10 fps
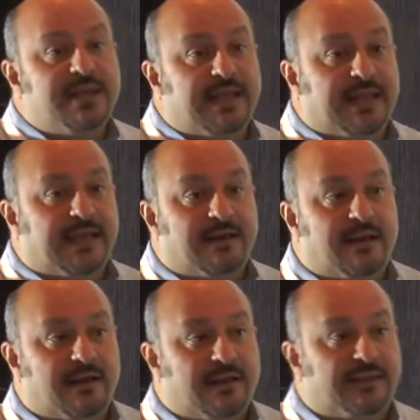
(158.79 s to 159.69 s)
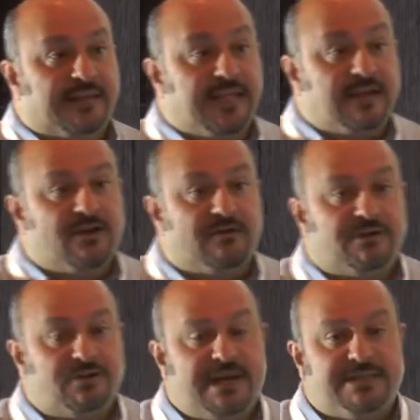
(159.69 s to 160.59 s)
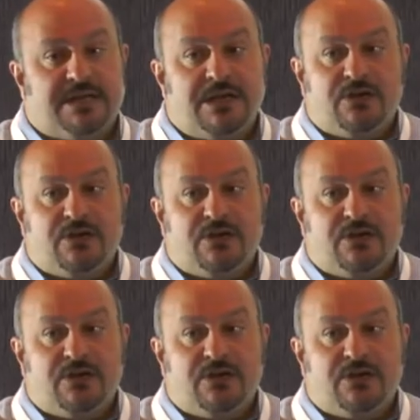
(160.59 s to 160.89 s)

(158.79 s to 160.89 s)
in the keynote address,